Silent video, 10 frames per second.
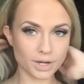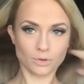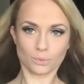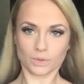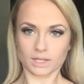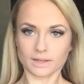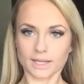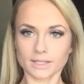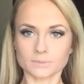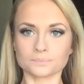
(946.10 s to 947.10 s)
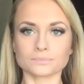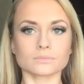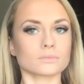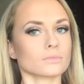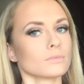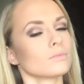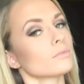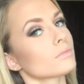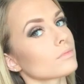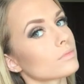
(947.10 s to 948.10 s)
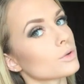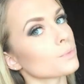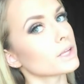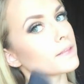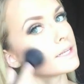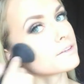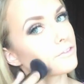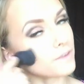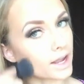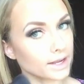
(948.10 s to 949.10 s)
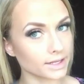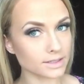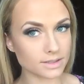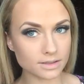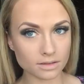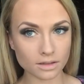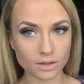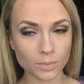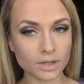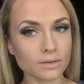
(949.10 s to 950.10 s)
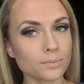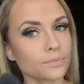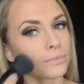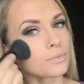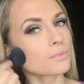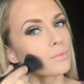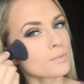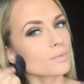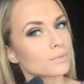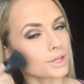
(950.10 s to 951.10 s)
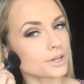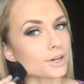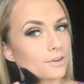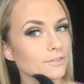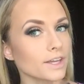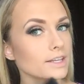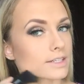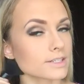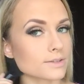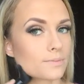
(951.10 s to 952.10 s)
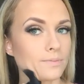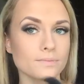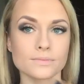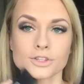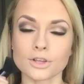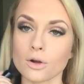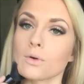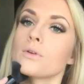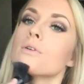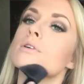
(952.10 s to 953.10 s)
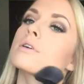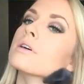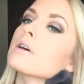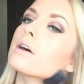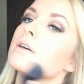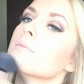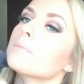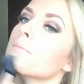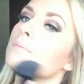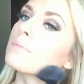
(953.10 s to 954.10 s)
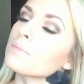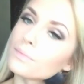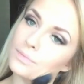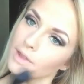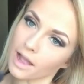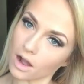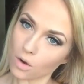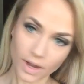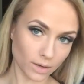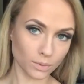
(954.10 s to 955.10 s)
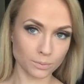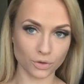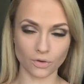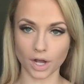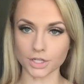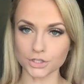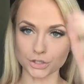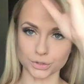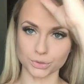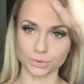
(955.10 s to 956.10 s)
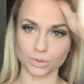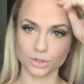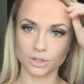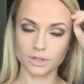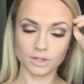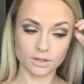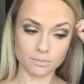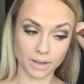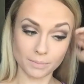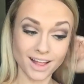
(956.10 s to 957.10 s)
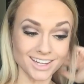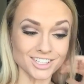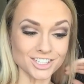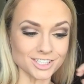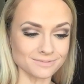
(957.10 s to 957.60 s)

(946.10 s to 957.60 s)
But it really, really defines, come on, your face. So now I will move on to my blush.